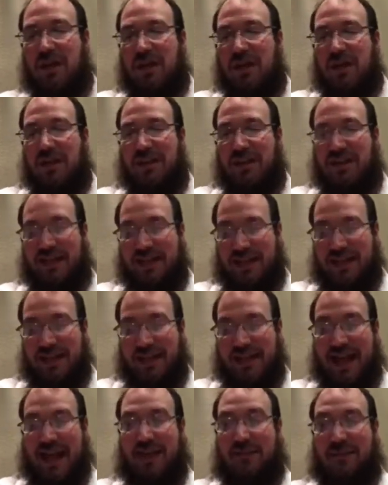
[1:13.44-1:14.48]
the
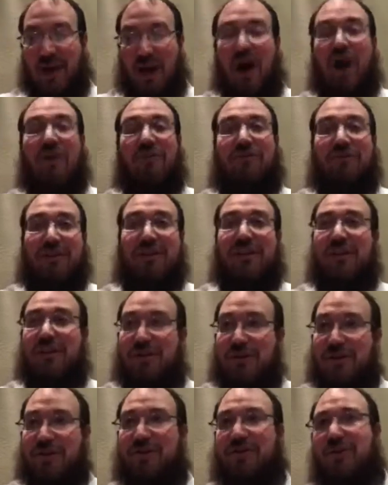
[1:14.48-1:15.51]
anatomy of
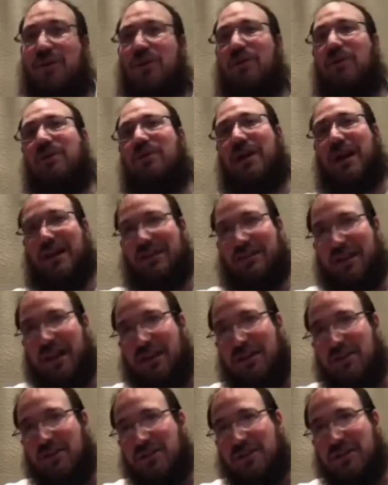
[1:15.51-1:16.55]
the soul, and
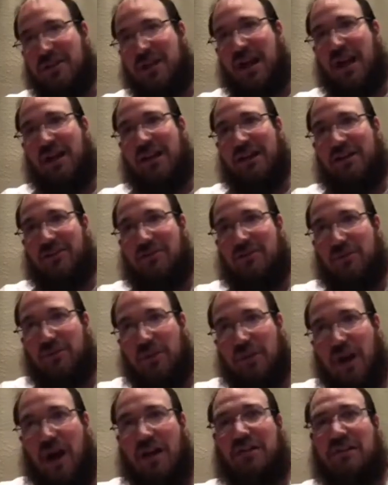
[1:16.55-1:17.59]
then slide into the
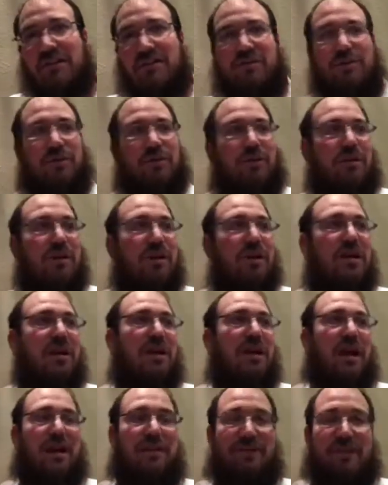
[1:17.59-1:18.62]
godly soul.
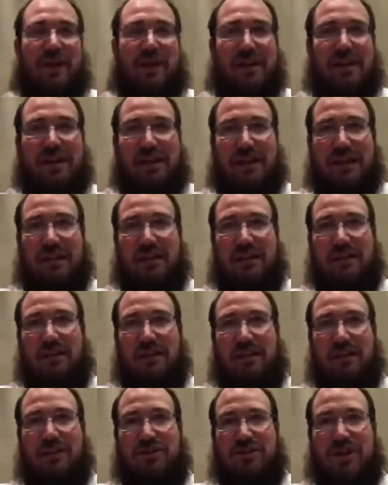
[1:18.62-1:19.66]
And then in
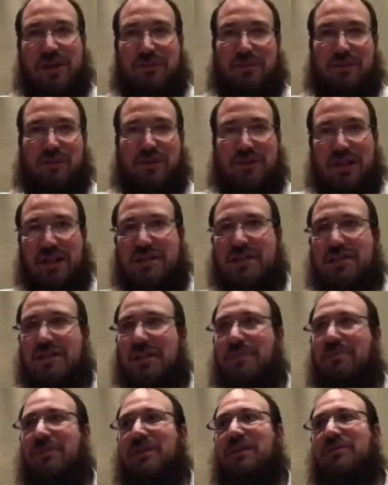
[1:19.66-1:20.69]
chapter 6, I
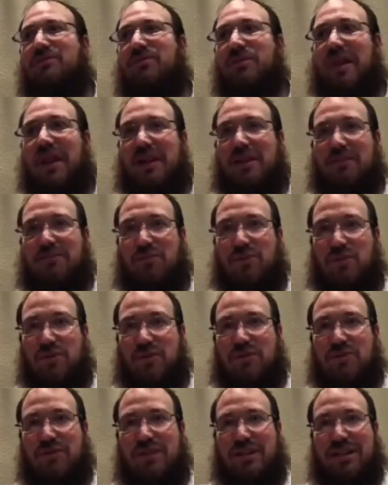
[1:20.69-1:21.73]
believe we'll get more
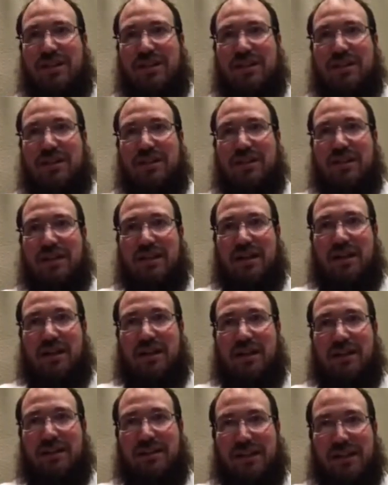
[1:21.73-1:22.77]
into the
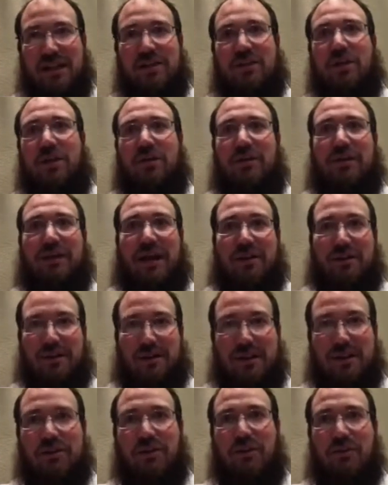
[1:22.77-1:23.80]
ego and how the
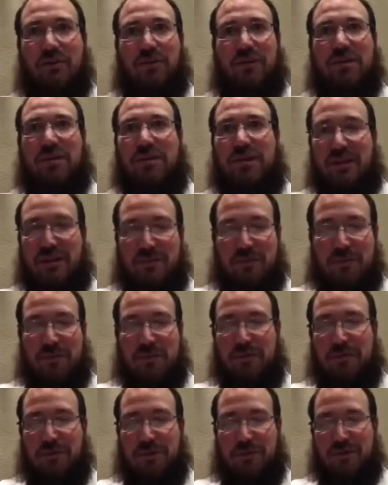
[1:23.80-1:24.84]
ego works, at least from a
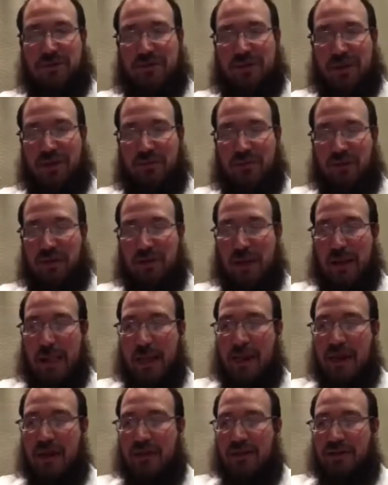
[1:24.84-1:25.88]
spiritual standpoint.
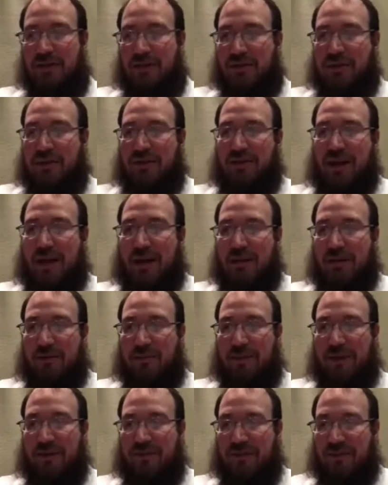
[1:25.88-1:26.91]
So it's on
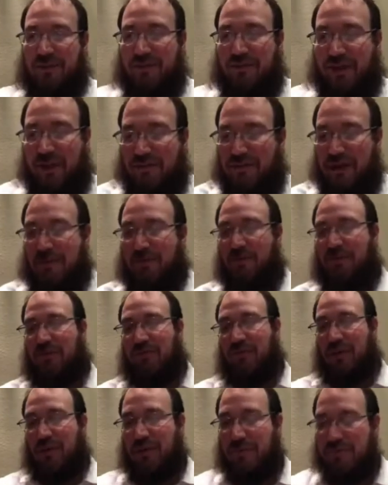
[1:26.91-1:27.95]
page 55, chapter 3.